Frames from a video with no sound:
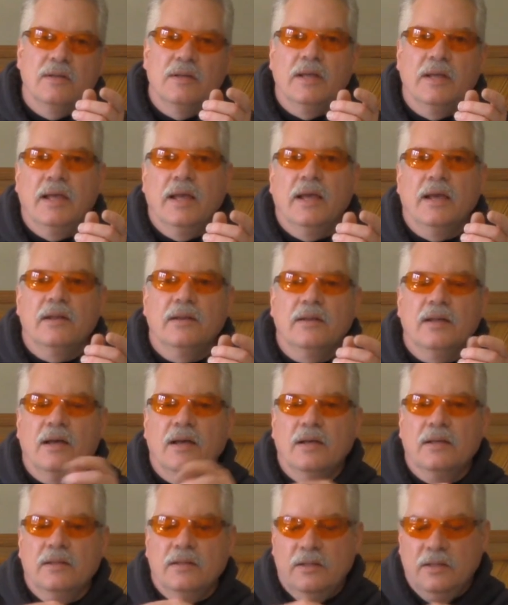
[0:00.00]
and
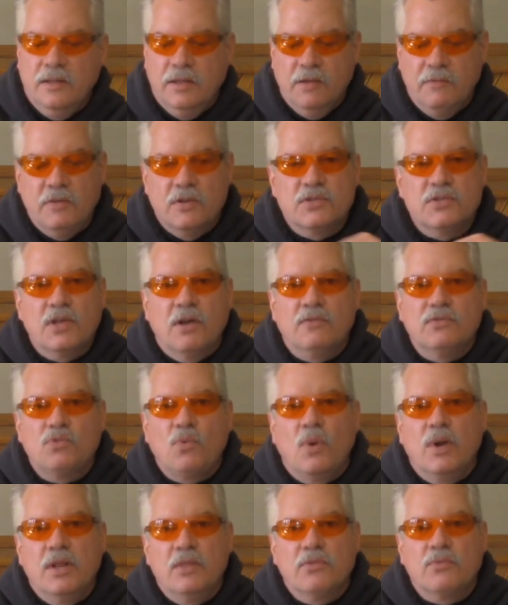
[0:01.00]
uh, give yourself
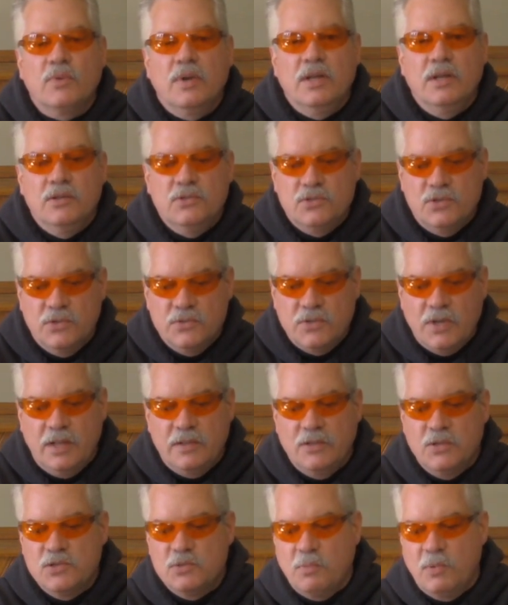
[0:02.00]
23 inches
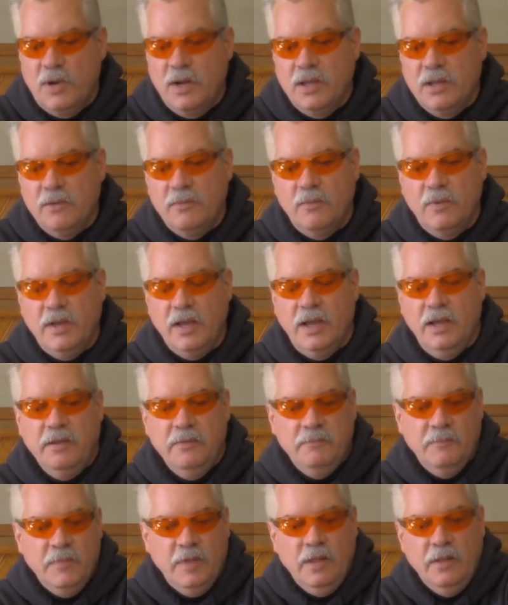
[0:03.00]
on the spring,
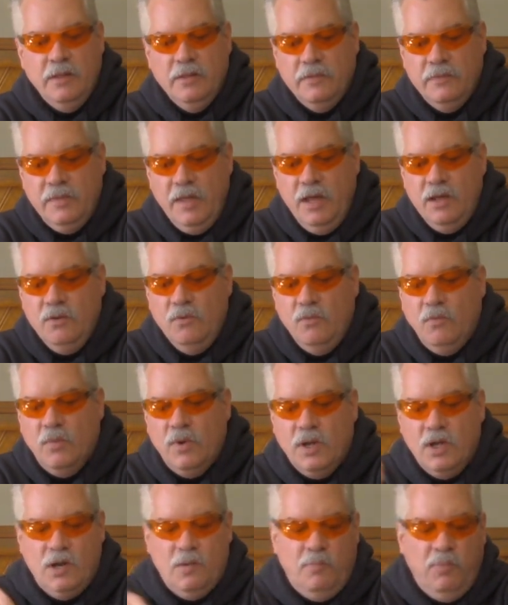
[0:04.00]
okay? Then
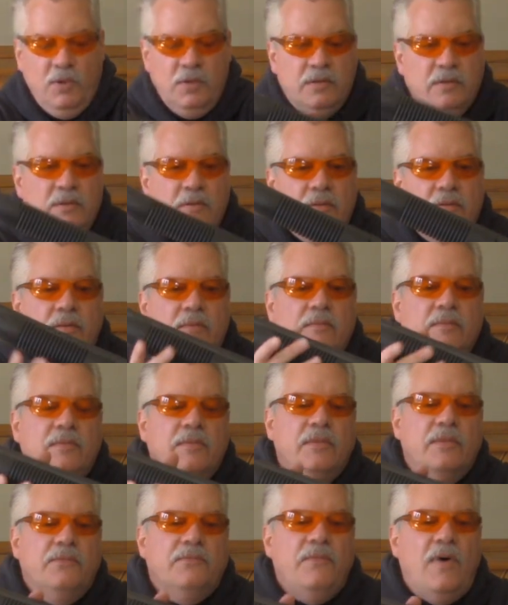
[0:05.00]
we're gonna put
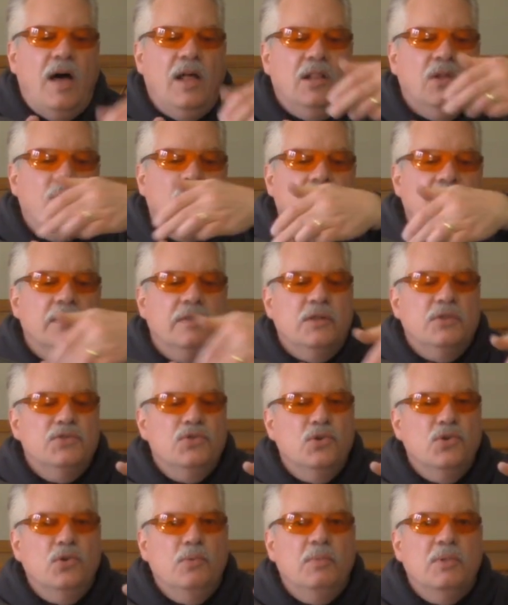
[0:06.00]
the follower in the
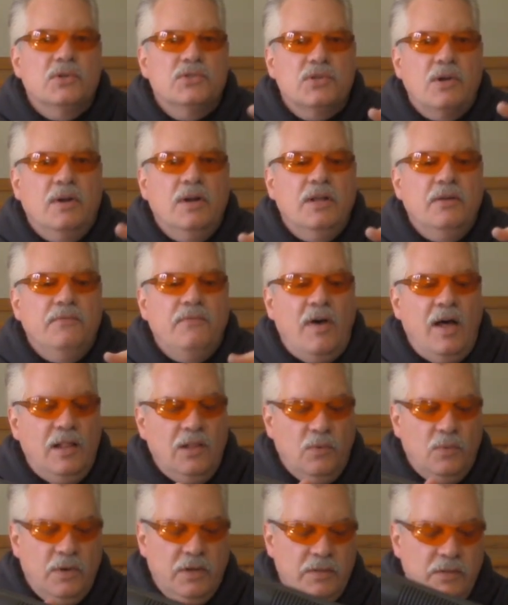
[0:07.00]
tube. There's already a
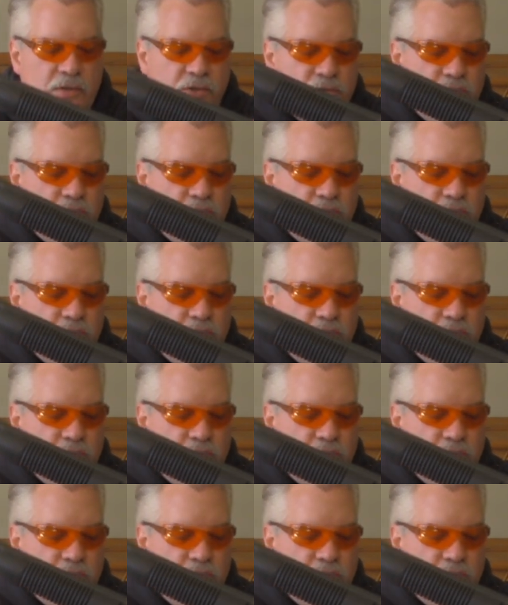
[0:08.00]
follower in this